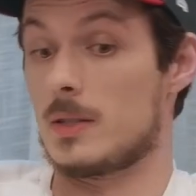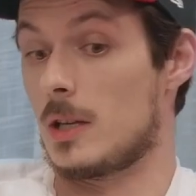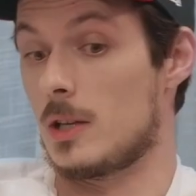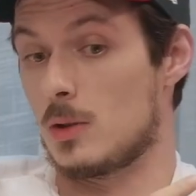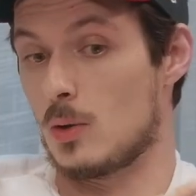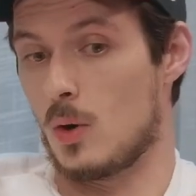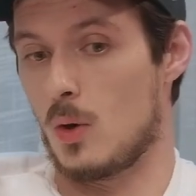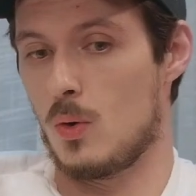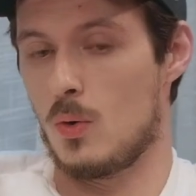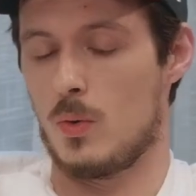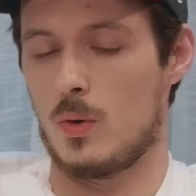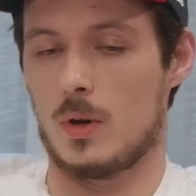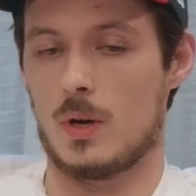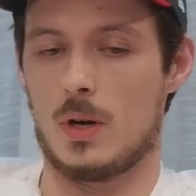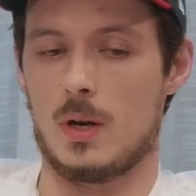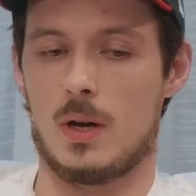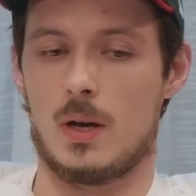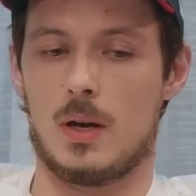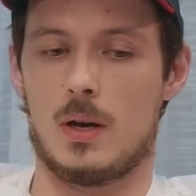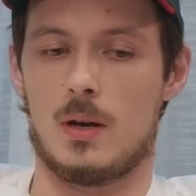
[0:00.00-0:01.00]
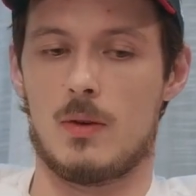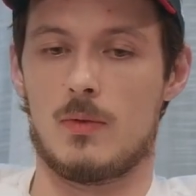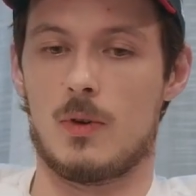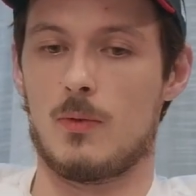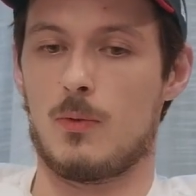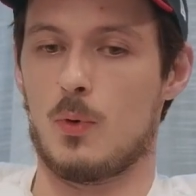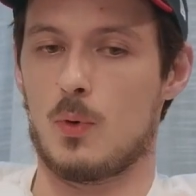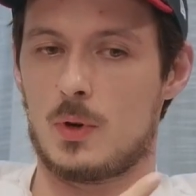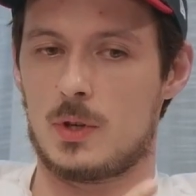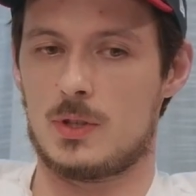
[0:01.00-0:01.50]
I know, the
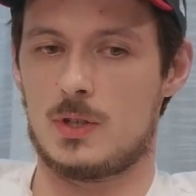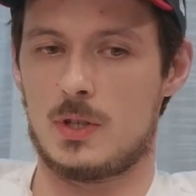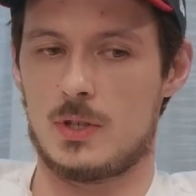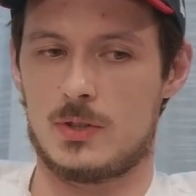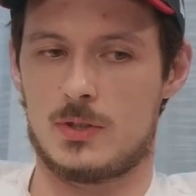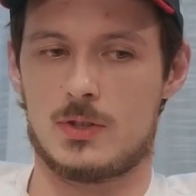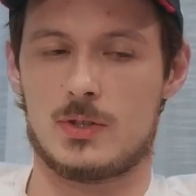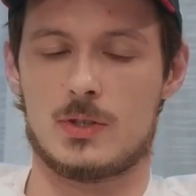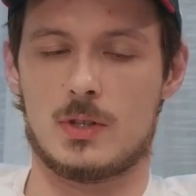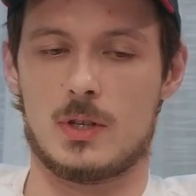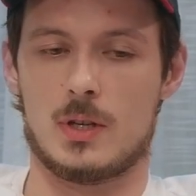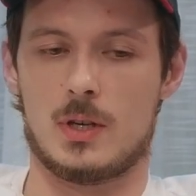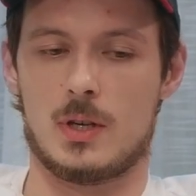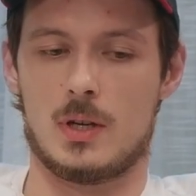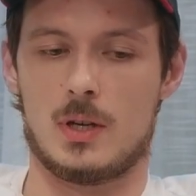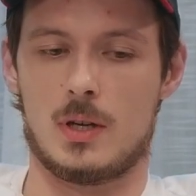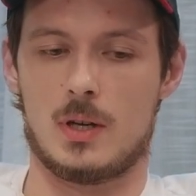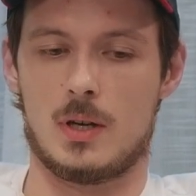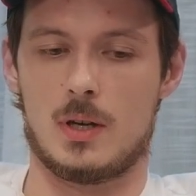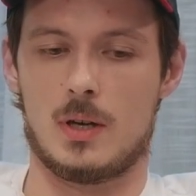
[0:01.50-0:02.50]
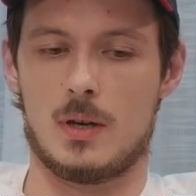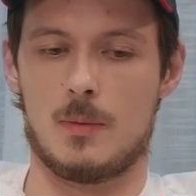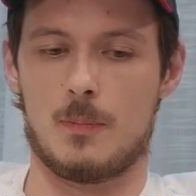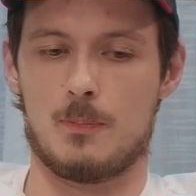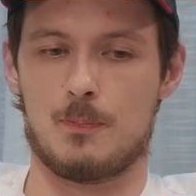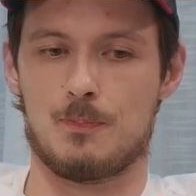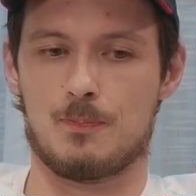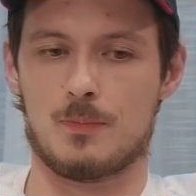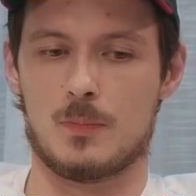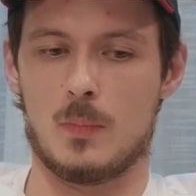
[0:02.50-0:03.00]
authorities
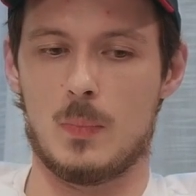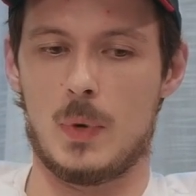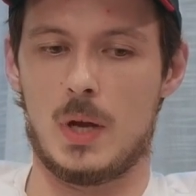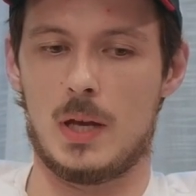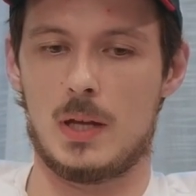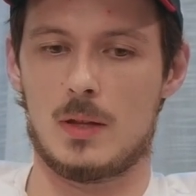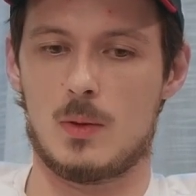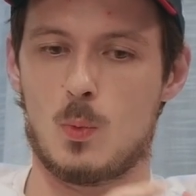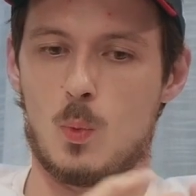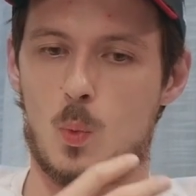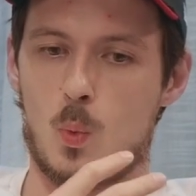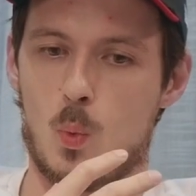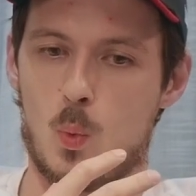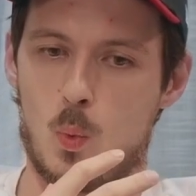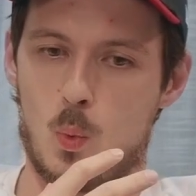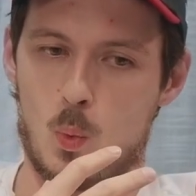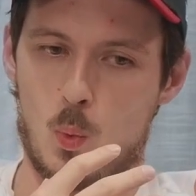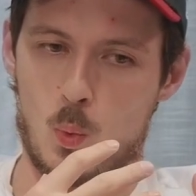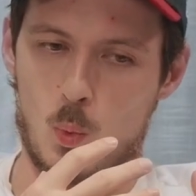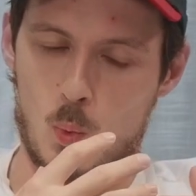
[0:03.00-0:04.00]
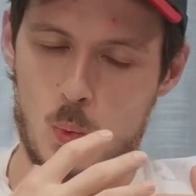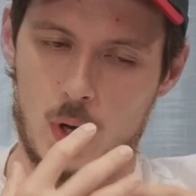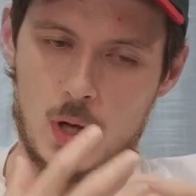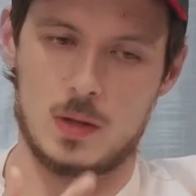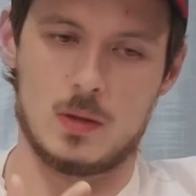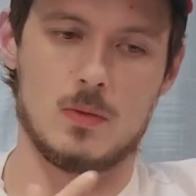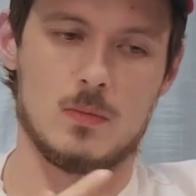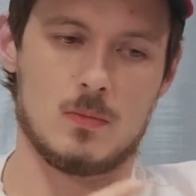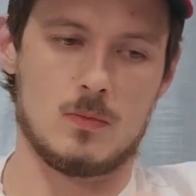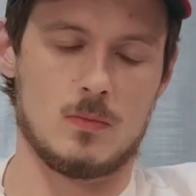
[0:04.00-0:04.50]
made
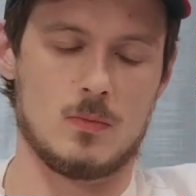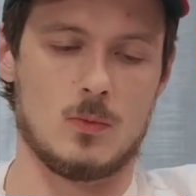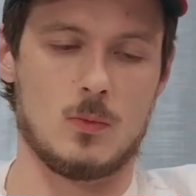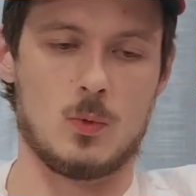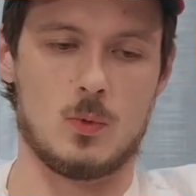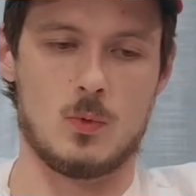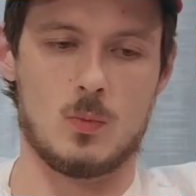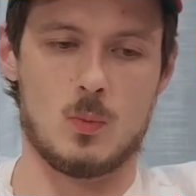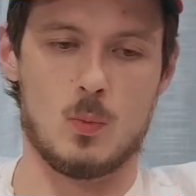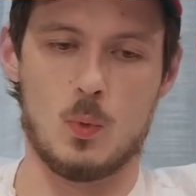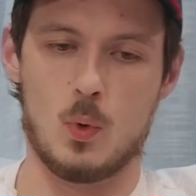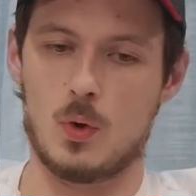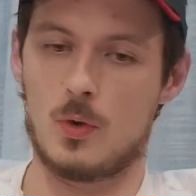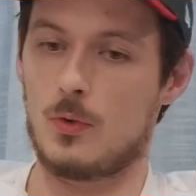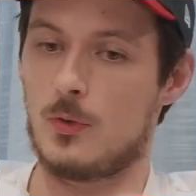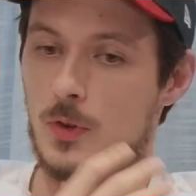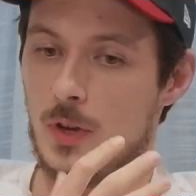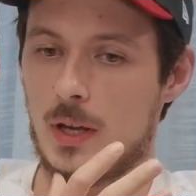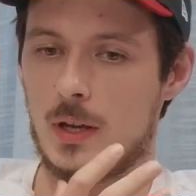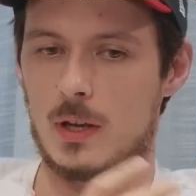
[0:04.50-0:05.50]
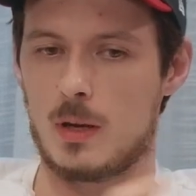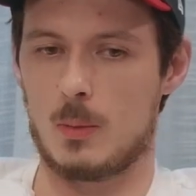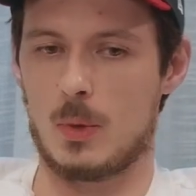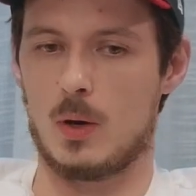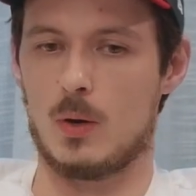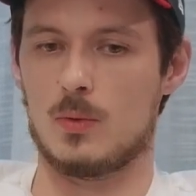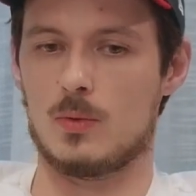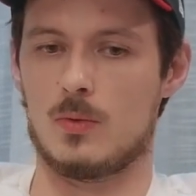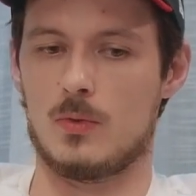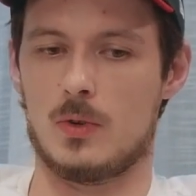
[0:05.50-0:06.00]
one more thing
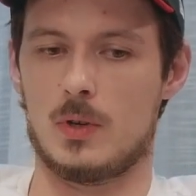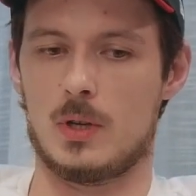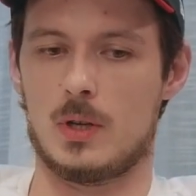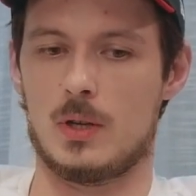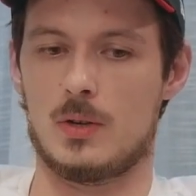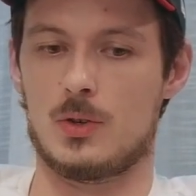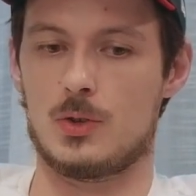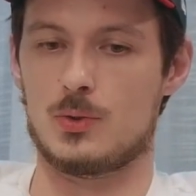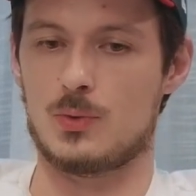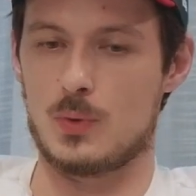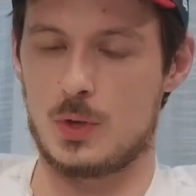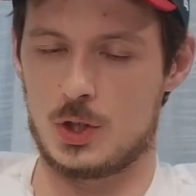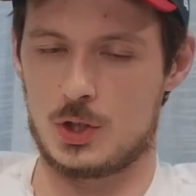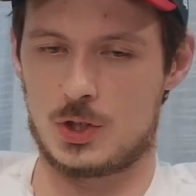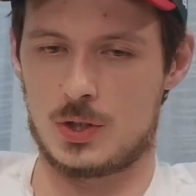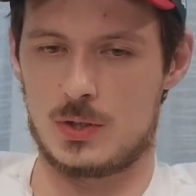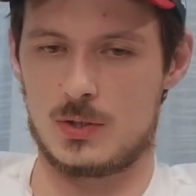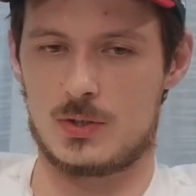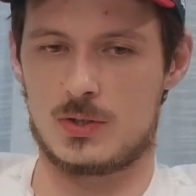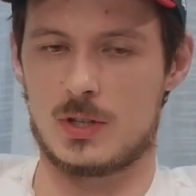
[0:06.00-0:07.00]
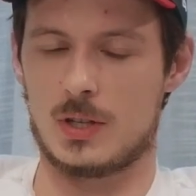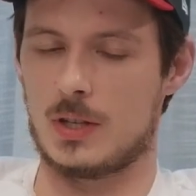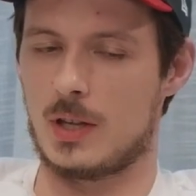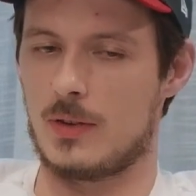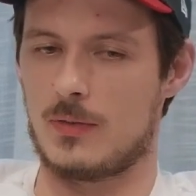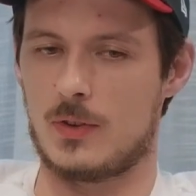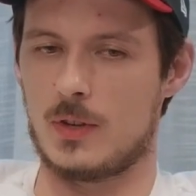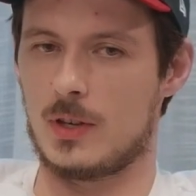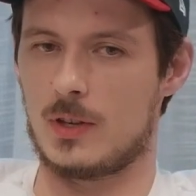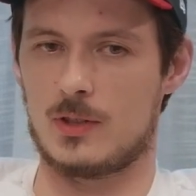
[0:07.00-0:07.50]
about the restrictions, and I
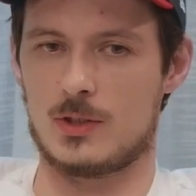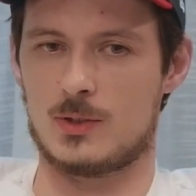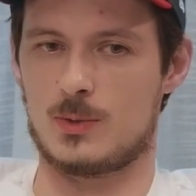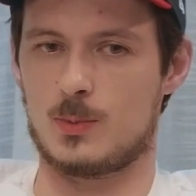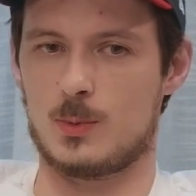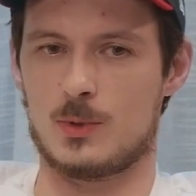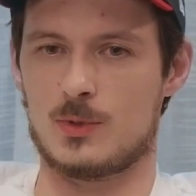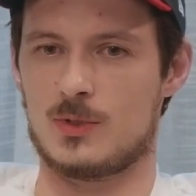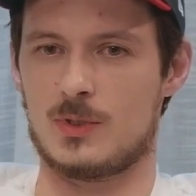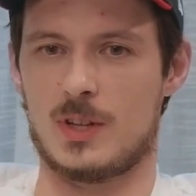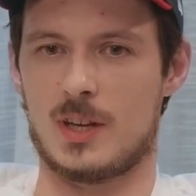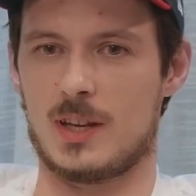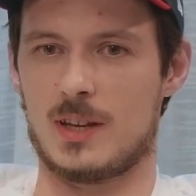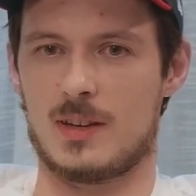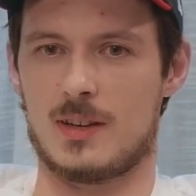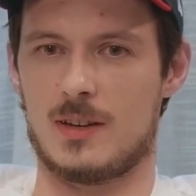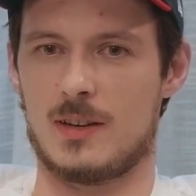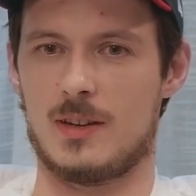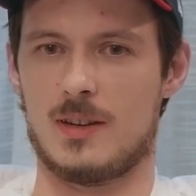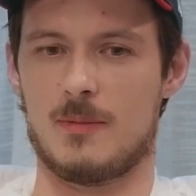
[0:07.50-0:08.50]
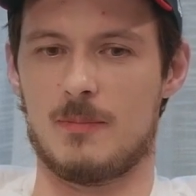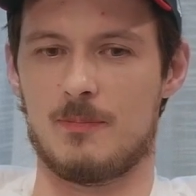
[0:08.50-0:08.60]
think it was like a